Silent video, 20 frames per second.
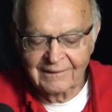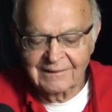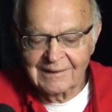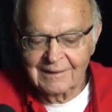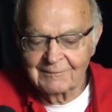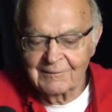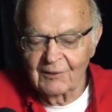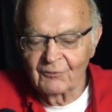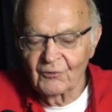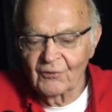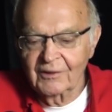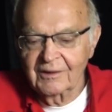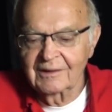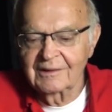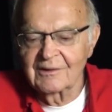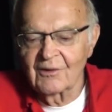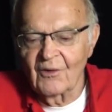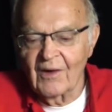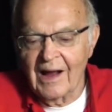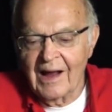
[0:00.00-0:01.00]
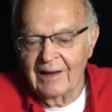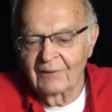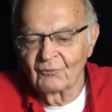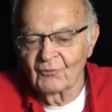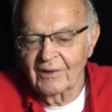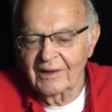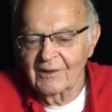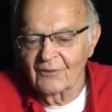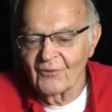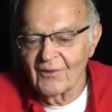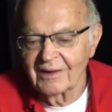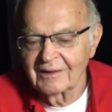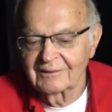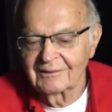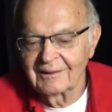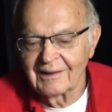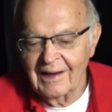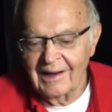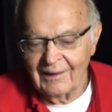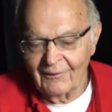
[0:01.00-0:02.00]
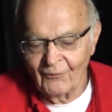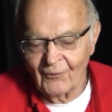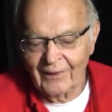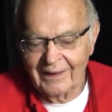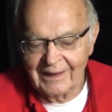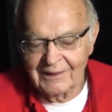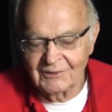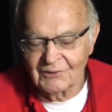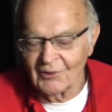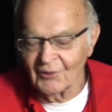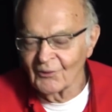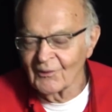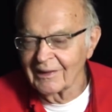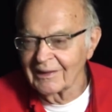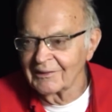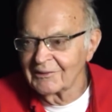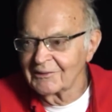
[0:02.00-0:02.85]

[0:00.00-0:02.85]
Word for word: time I'm working on what I want, I, what I don't want to